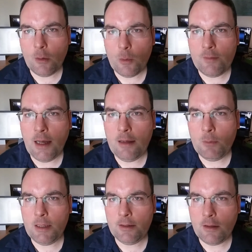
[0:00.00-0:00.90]
or we've gotten
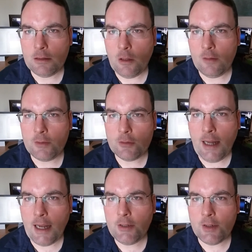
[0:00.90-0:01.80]
really into the law of
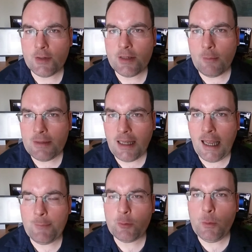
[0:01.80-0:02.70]
attraction,
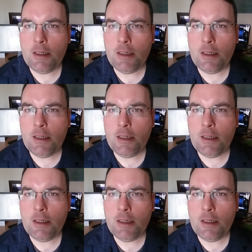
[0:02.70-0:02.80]
sometimes